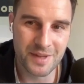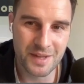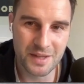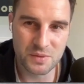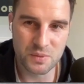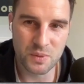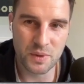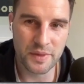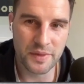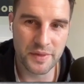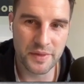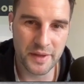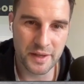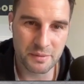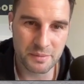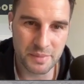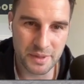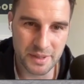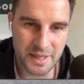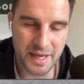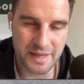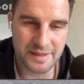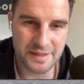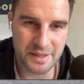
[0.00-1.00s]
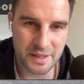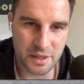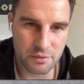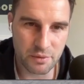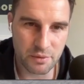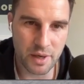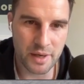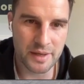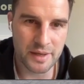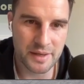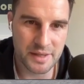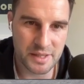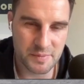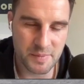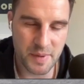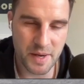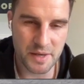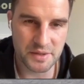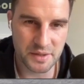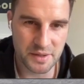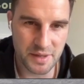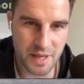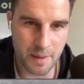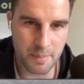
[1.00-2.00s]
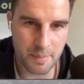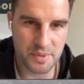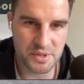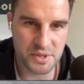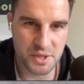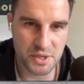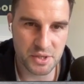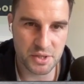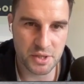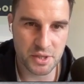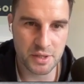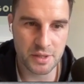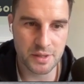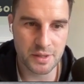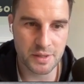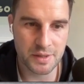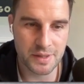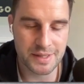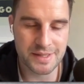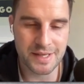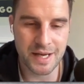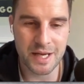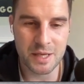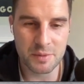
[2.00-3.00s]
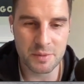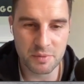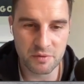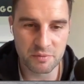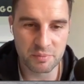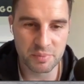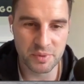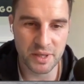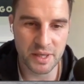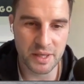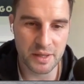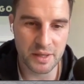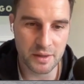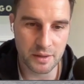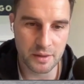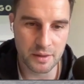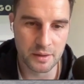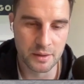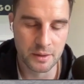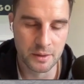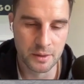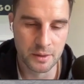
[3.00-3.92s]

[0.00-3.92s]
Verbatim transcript: is one thing, but getting it right, especially in that position and the type of play that